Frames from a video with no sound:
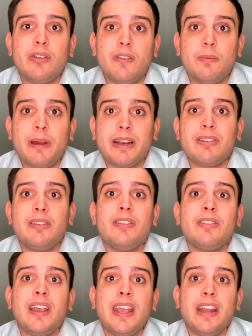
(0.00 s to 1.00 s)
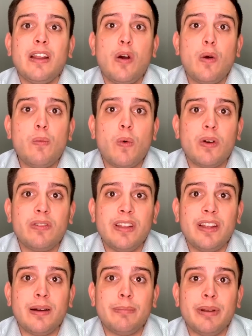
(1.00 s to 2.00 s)
inspectors and home warranty
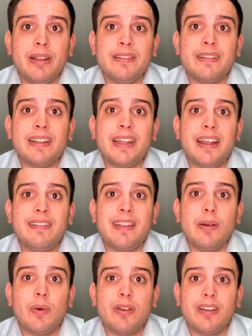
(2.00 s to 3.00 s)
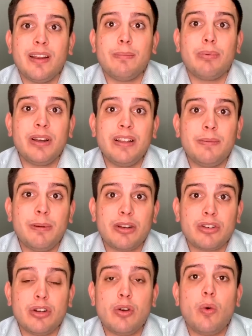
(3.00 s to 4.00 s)
companies in case they want to get a
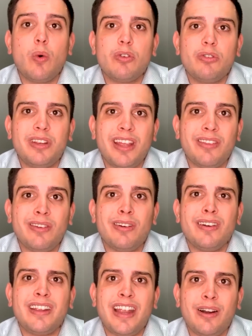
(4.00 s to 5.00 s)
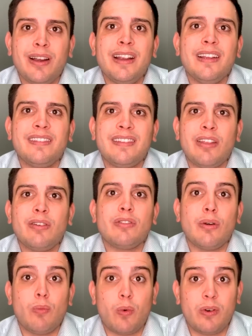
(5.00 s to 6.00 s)
pre-inspection or to carry a seller's
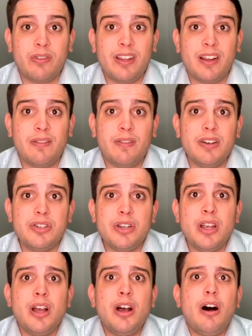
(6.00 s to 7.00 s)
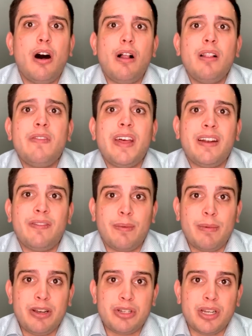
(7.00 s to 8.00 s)
home warranty coverage. All of that
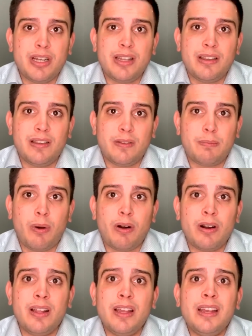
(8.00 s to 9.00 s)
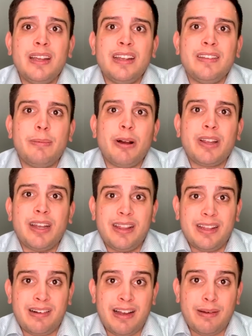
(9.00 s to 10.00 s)
information in this part is about getting the
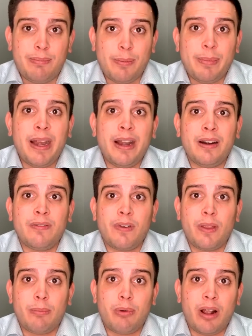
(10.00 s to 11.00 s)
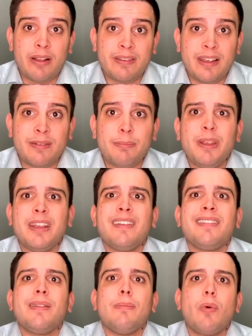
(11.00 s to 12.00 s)
client prepared for the process,
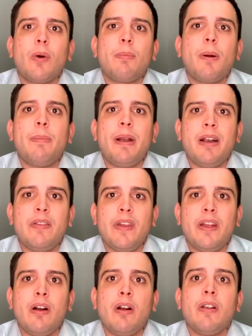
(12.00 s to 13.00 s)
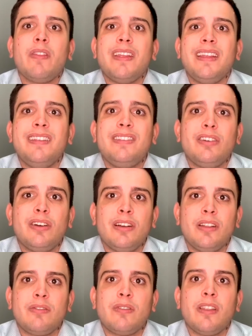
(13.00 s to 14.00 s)
because the more prepared they are, the easier it
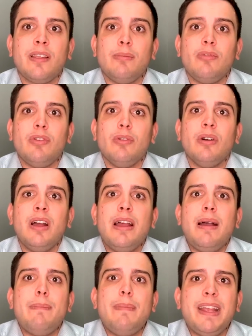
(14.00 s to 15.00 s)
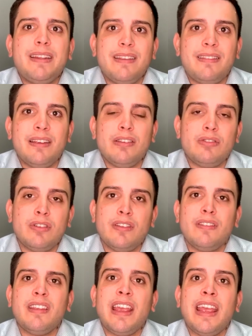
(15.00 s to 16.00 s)
is for them to make
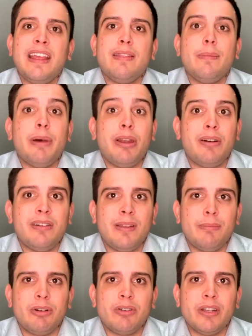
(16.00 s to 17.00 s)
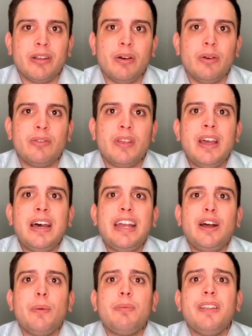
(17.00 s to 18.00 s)
decisions and the better it typically goes. I
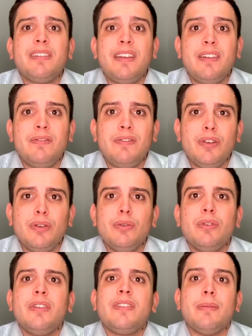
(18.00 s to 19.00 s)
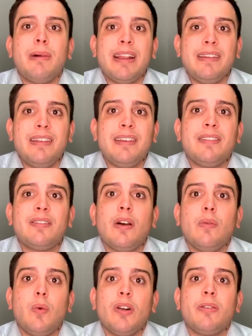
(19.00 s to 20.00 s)
hope this gave you some ideas
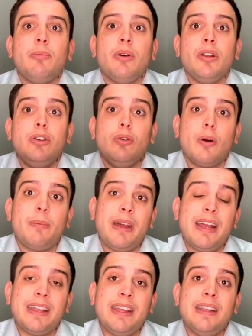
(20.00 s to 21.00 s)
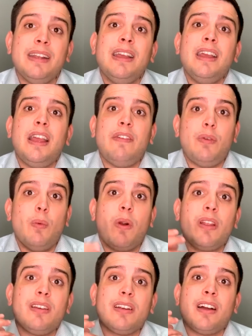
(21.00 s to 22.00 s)
of what to put in your packet. If you
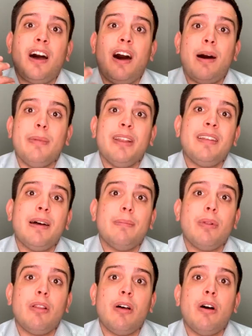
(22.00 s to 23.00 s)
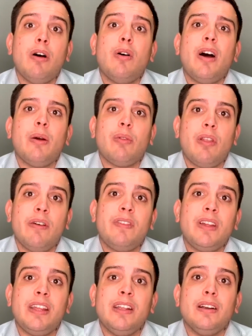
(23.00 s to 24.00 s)
wanted to comment down below, I would love to
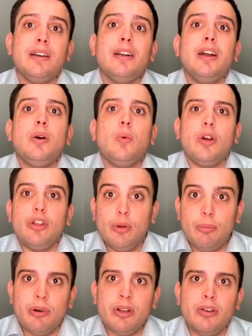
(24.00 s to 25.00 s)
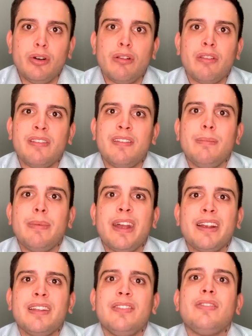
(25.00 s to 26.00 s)
hear what you put in your listing
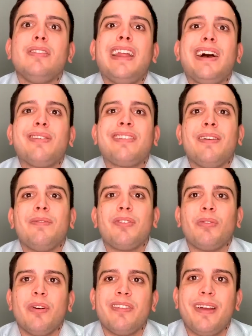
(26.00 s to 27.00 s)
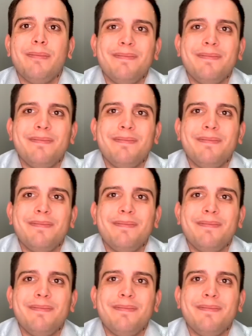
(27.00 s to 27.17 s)
package. Now it's time for story time.